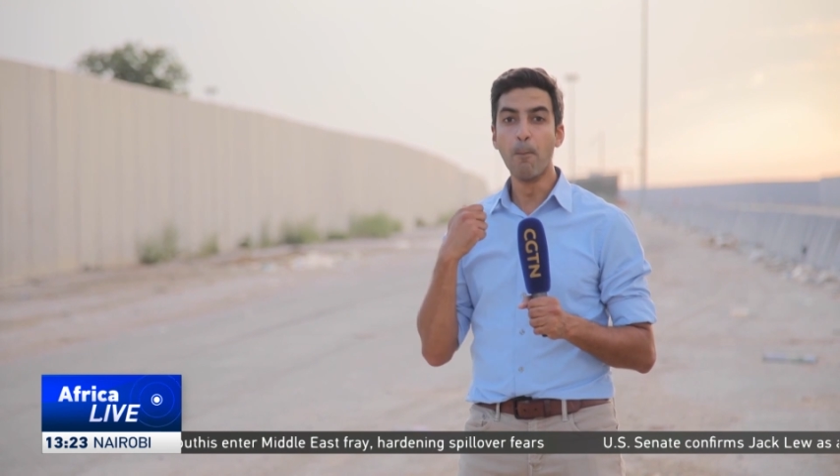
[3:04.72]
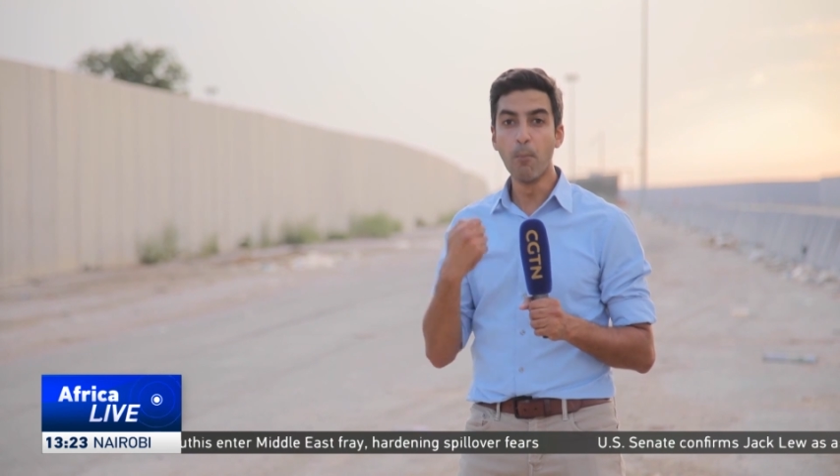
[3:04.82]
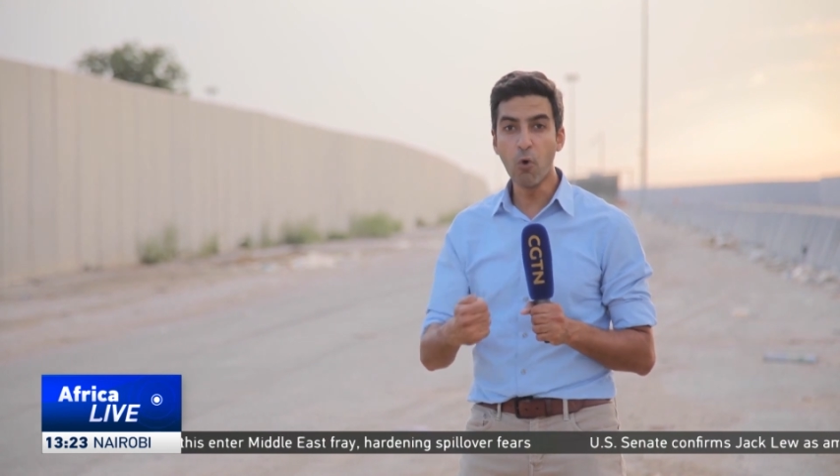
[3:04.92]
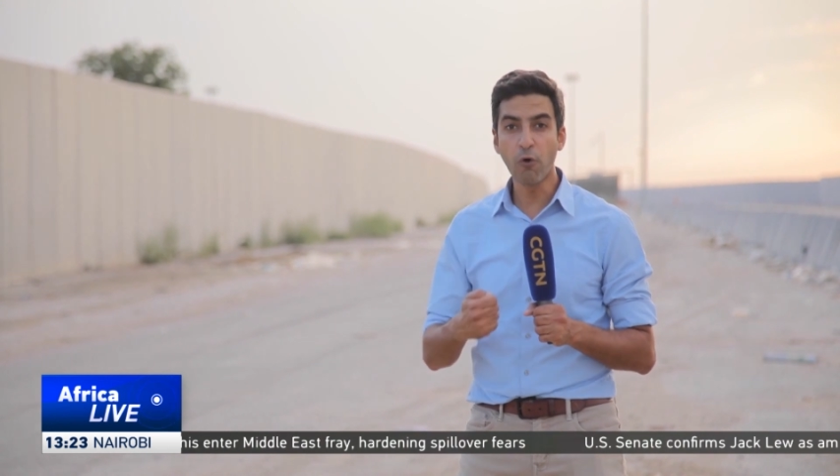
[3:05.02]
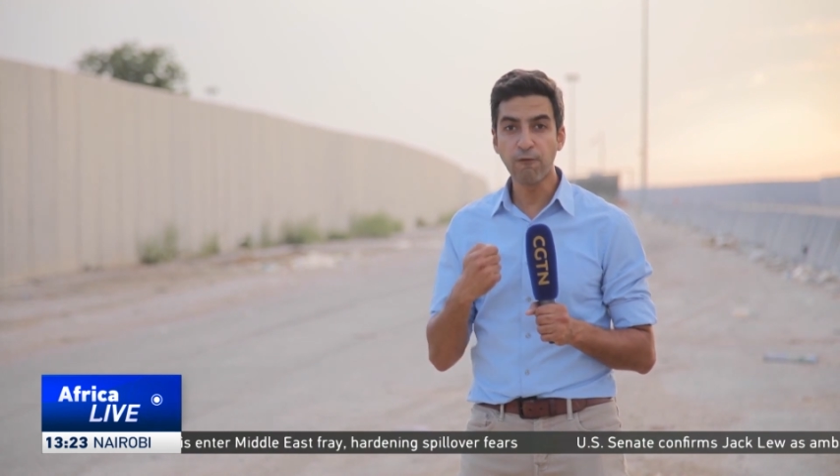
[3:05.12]

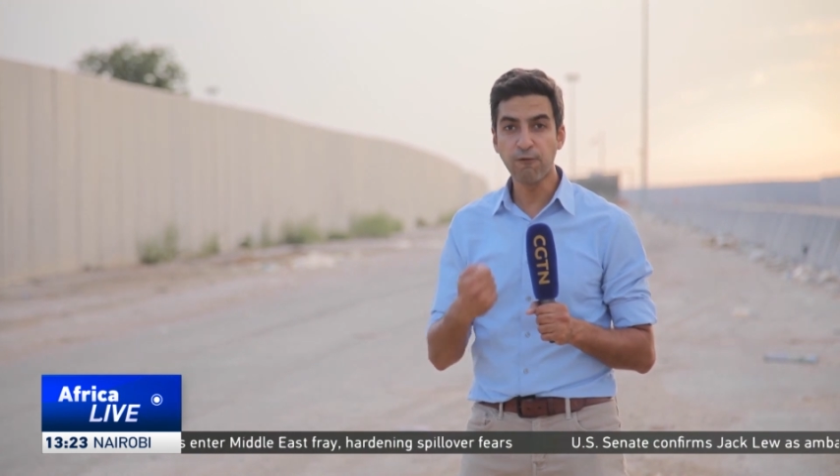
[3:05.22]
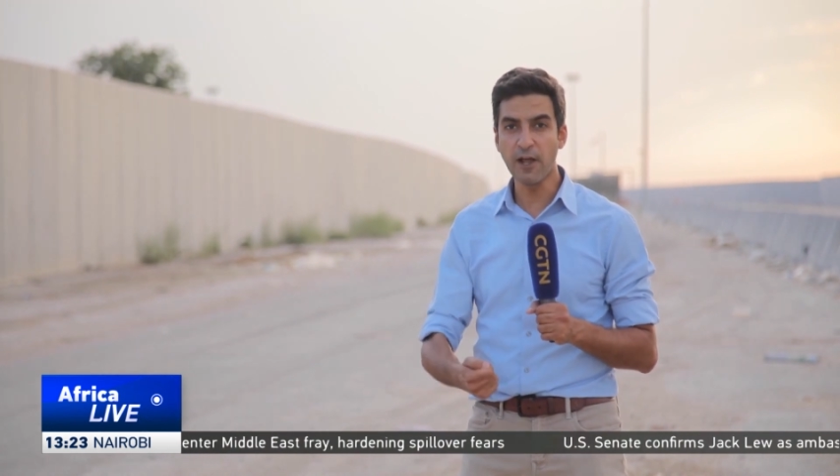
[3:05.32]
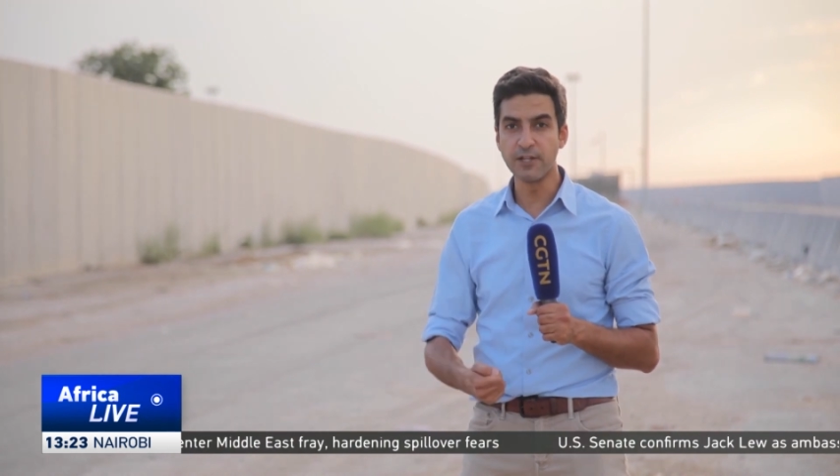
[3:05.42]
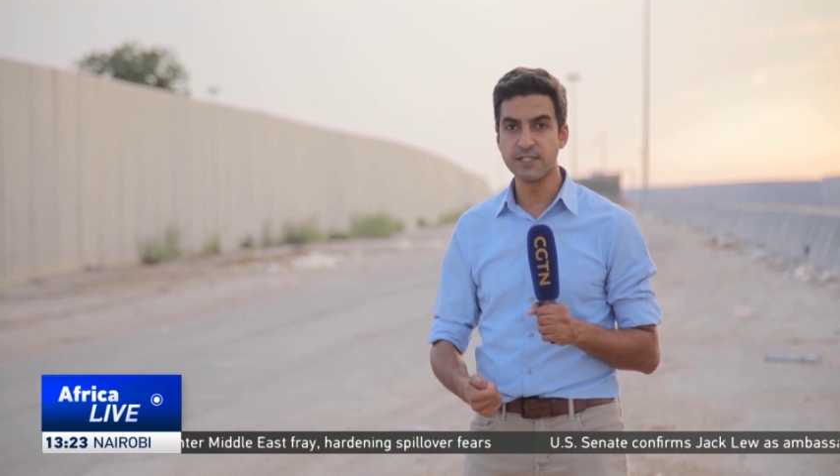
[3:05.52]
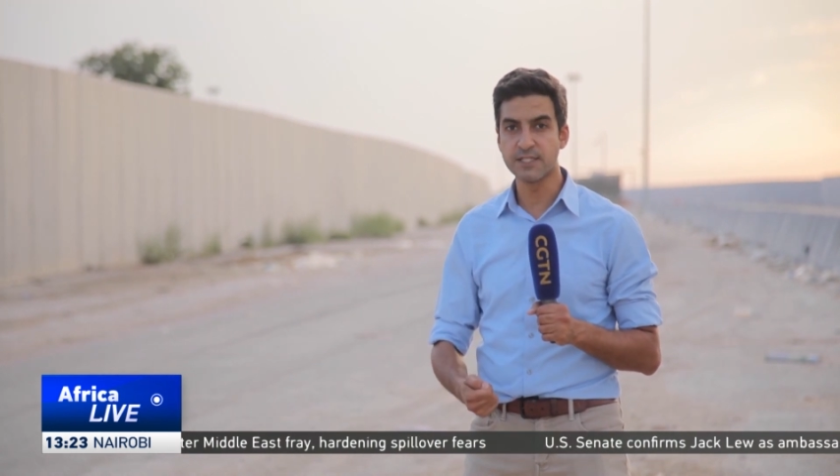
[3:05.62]
more
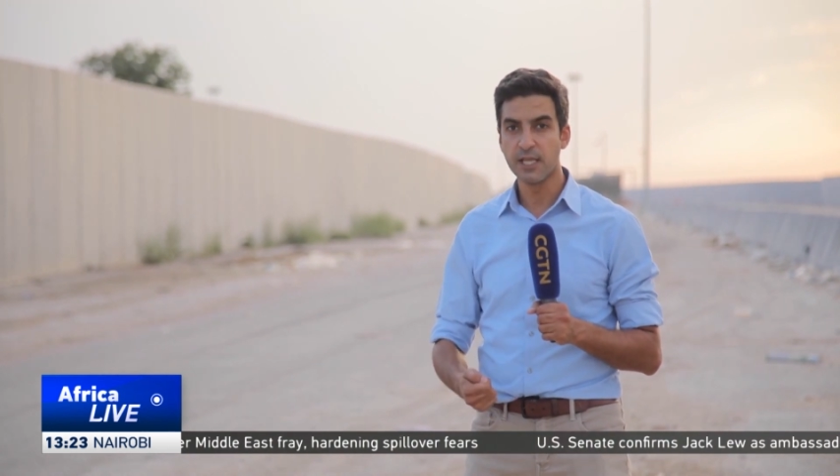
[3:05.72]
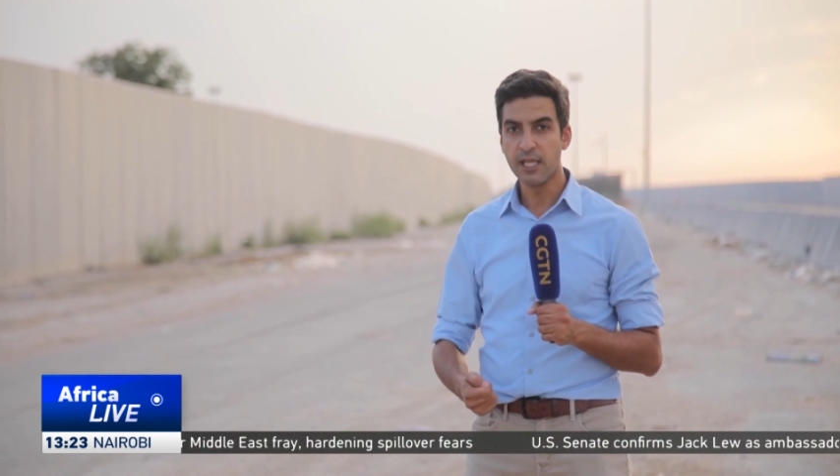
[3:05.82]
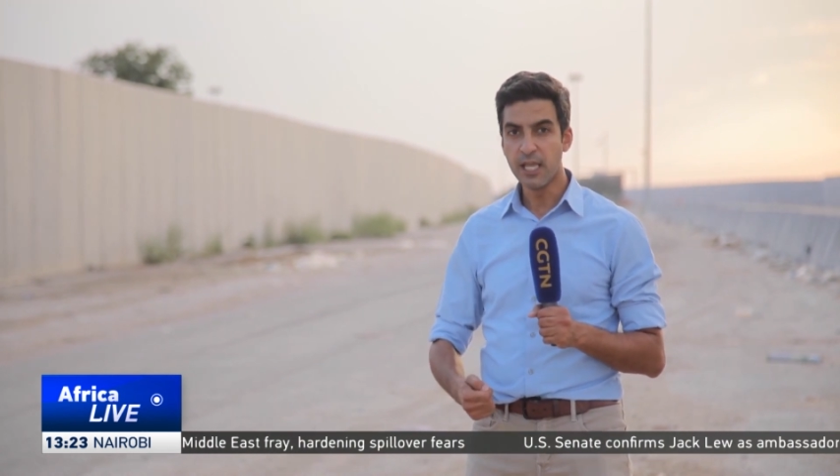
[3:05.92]
funds